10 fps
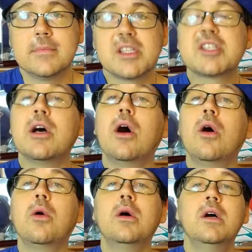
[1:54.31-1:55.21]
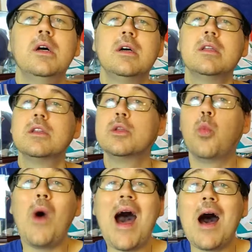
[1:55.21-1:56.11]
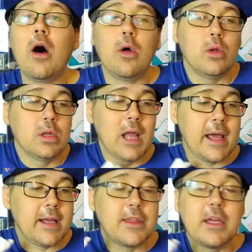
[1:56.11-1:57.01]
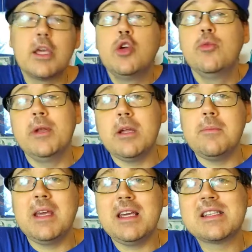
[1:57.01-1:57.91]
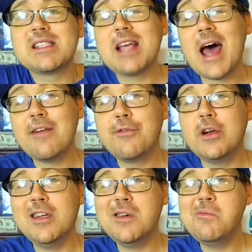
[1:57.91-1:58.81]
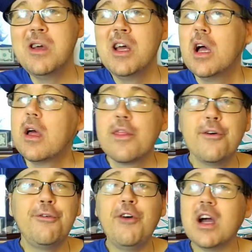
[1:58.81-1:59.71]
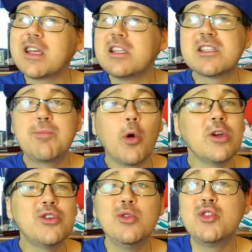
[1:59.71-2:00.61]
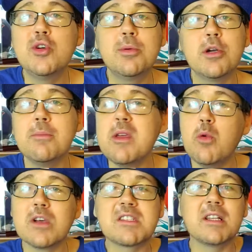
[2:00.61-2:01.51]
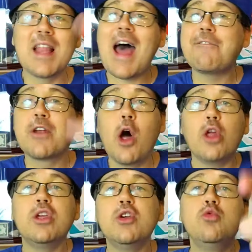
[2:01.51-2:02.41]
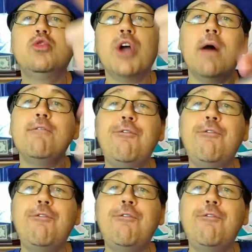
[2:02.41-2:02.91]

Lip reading: So, while, like, the human in me is sad for him, the fucking sports YouTuber in me wants to laugh at all you dumb